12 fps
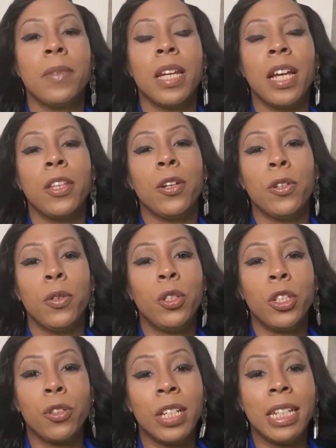and they're
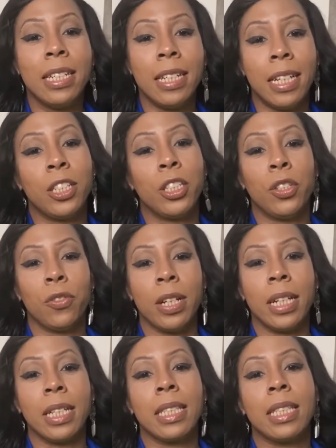nutrient-dense
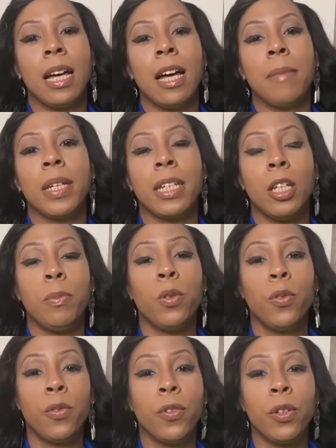drinks that keep
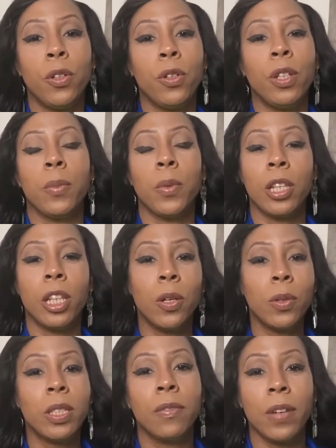you full and with
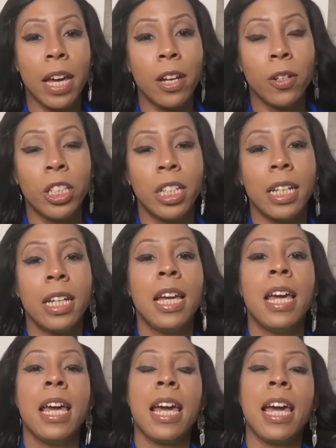loads of energy.
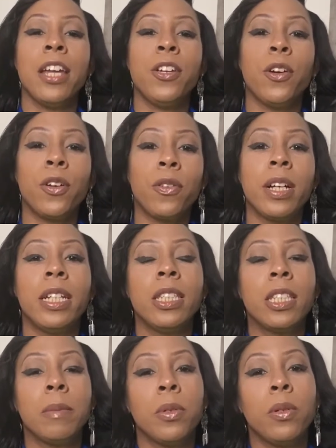And your green
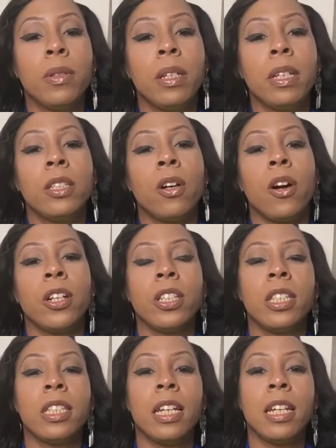smoothies are
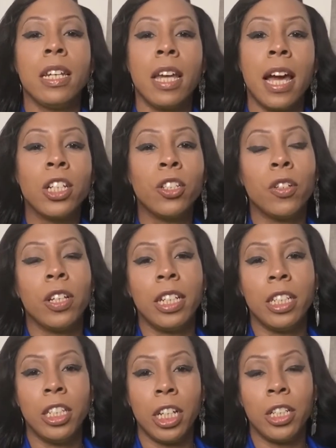just a natural
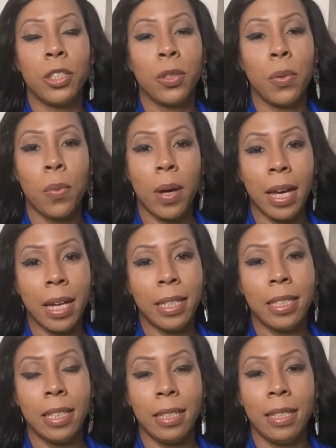and gentle
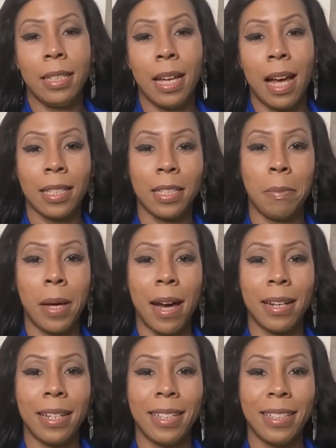way to detox the
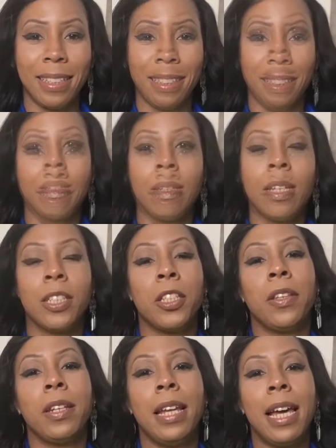body.
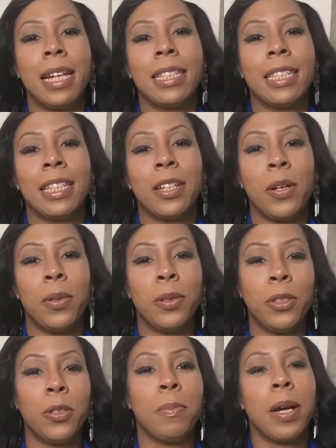So the next
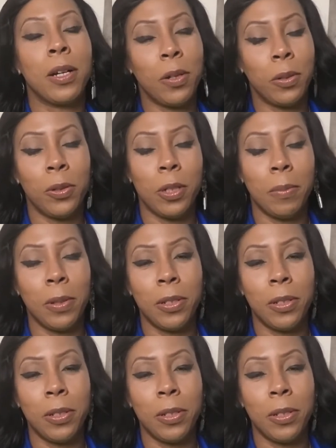go-to, my go-to number